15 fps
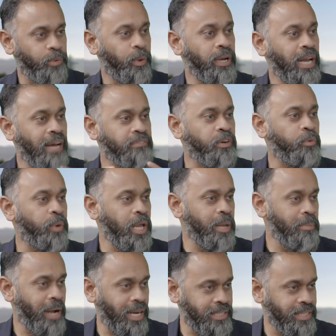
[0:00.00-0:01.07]
We never
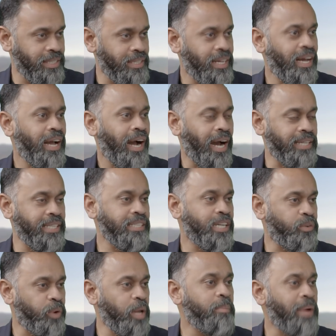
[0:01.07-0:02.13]
reimagined. I think
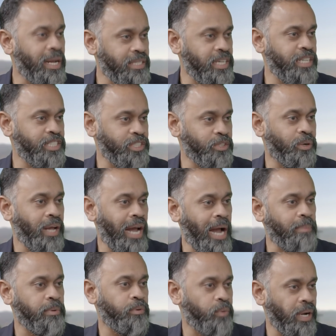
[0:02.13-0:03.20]
that reimagination is going to
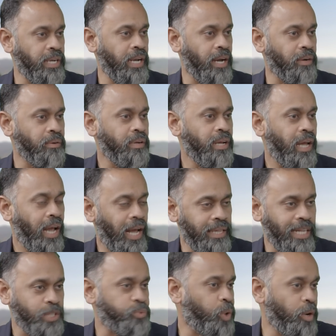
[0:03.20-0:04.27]
happen right now, and
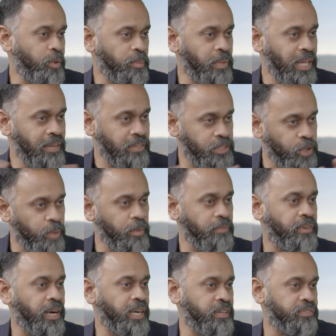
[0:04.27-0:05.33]
that's why we believe it's going to be
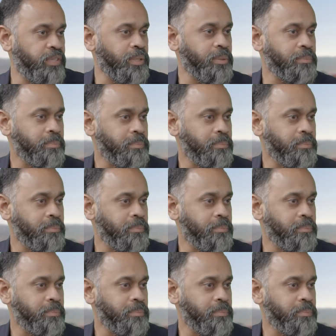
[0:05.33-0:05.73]
very different.